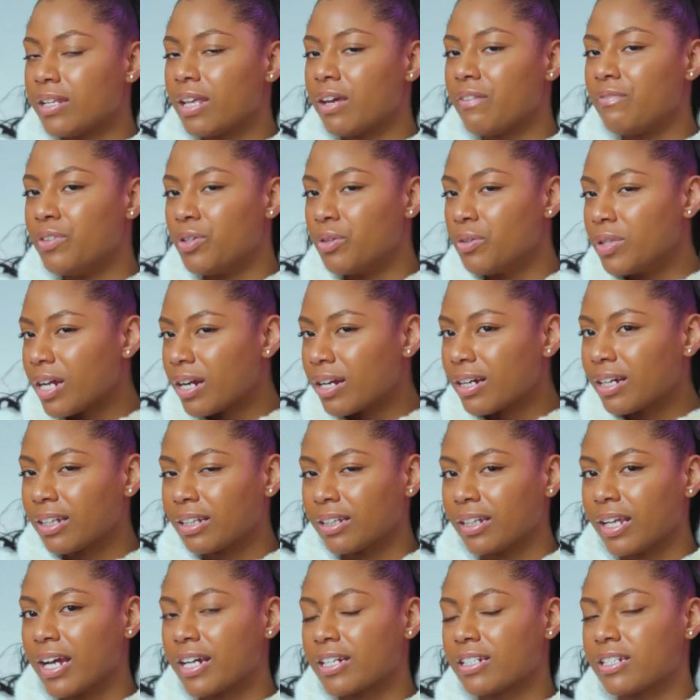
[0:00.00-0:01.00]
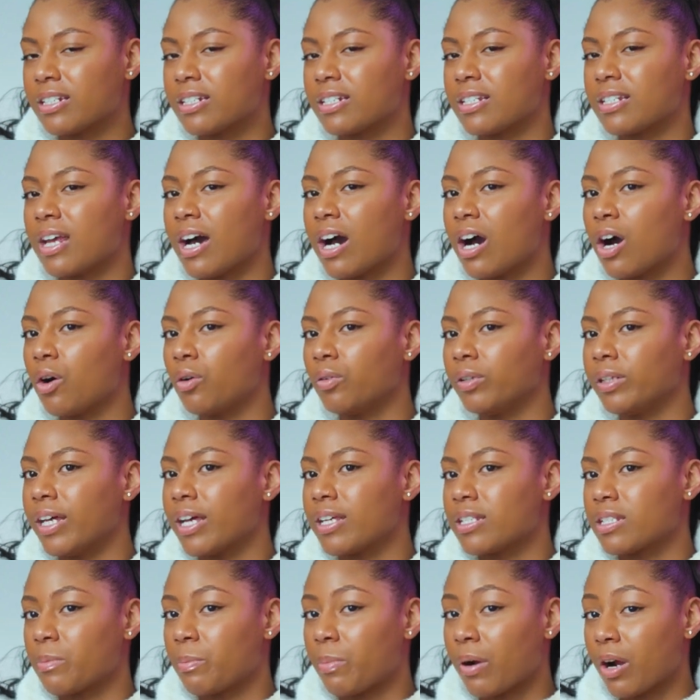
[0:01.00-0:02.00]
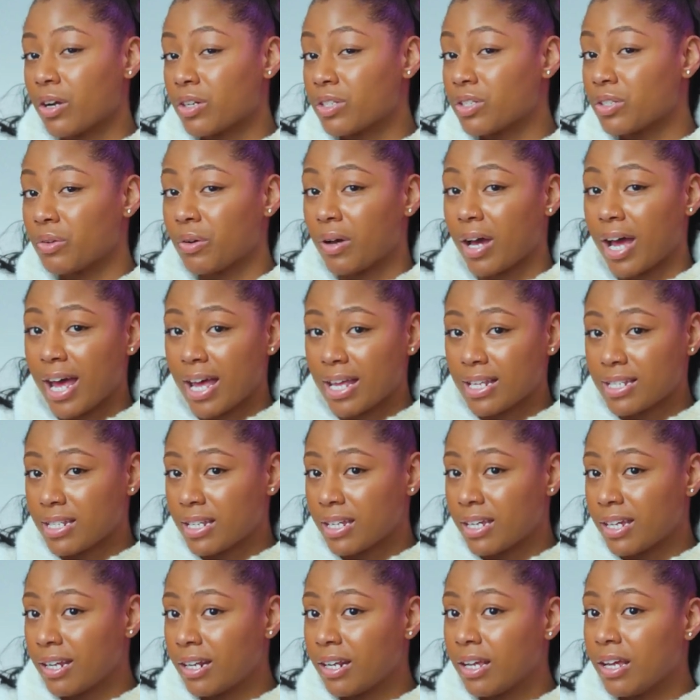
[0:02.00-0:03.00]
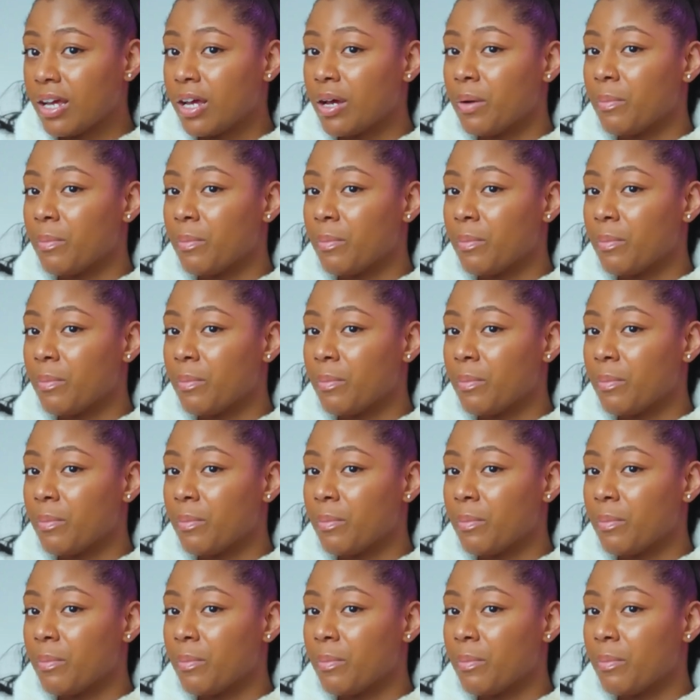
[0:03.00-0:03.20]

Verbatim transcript: They view their collections not only as a personal asset,